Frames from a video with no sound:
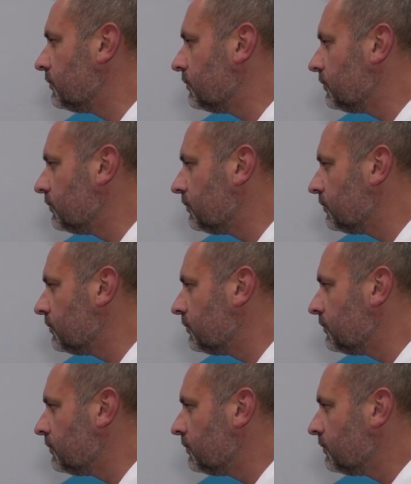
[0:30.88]

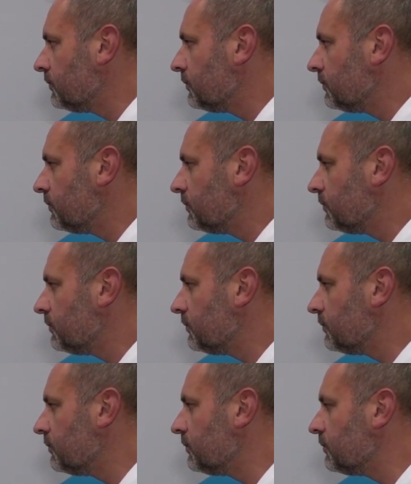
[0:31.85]

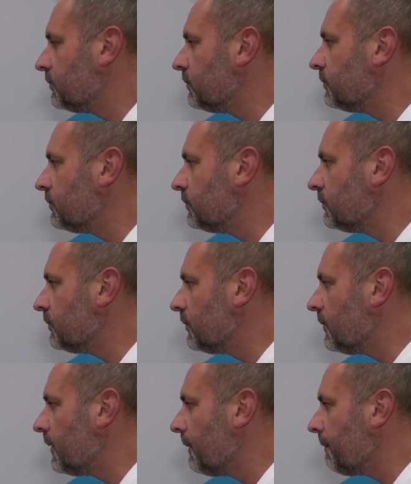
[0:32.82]

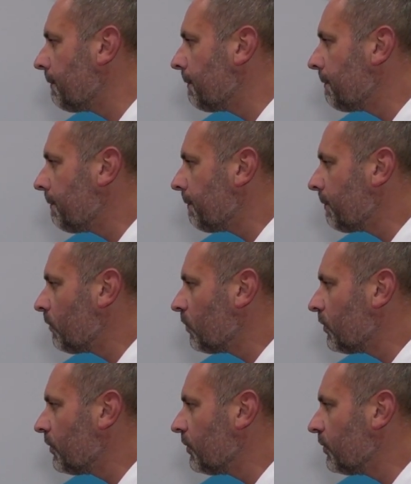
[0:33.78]

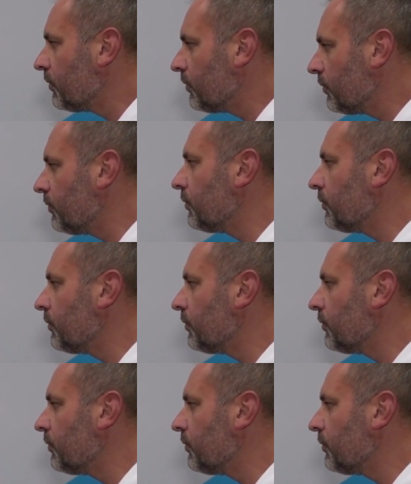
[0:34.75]
(silent)